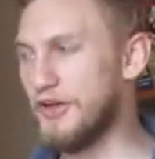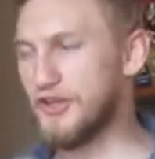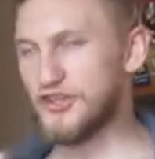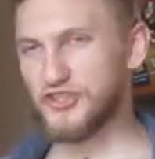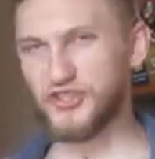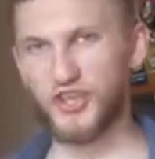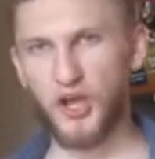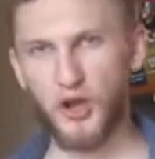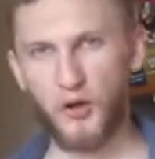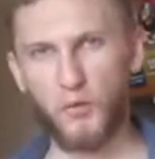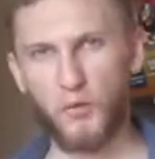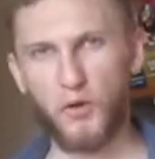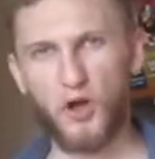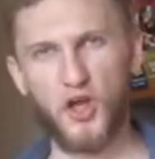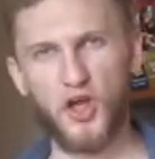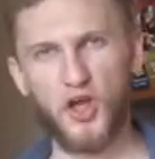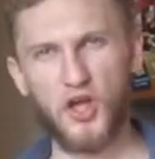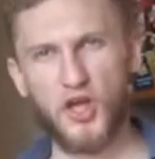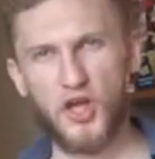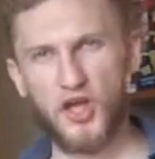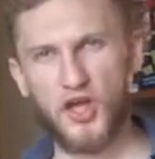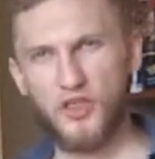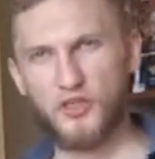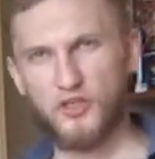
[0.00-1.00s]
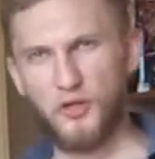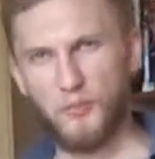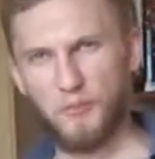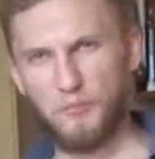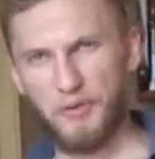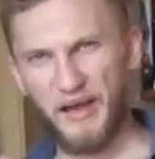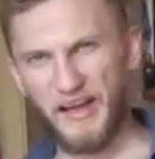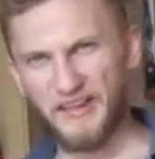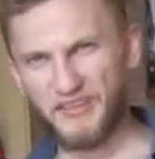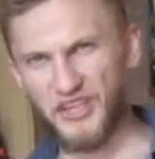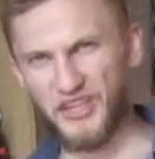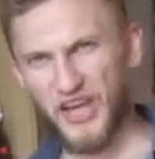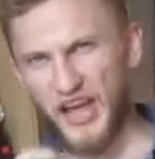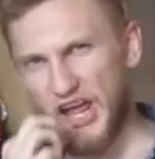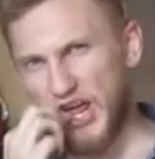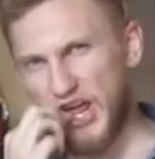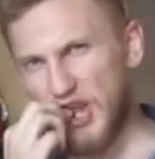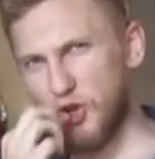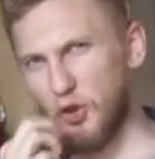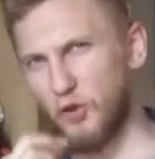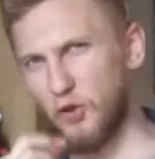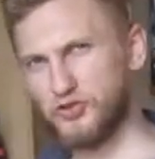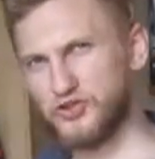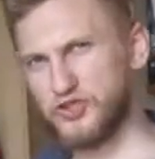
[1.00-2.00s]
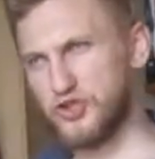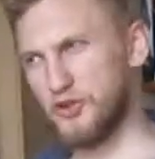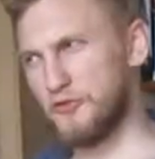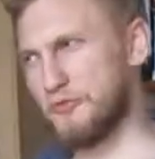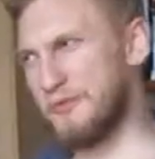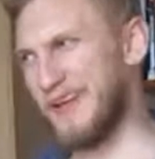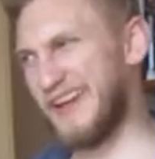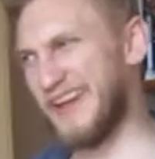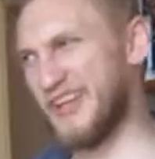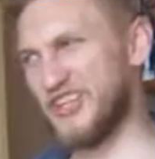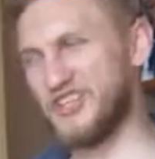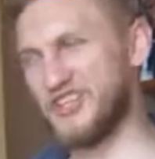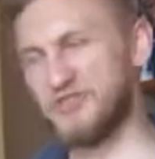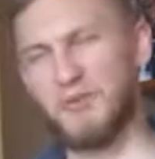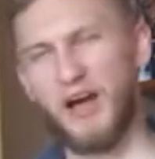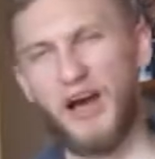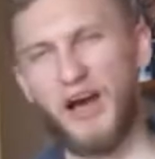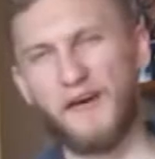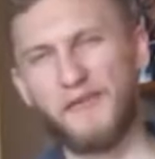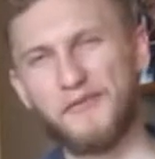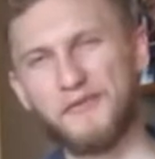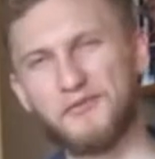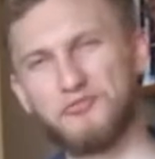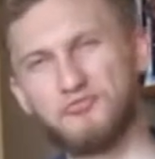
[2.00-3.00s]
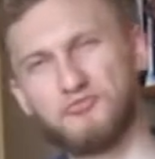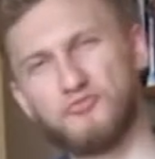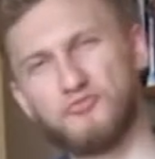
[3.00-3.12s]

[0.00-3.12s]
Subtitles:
So the bad guy, a little toothpick in his mouth.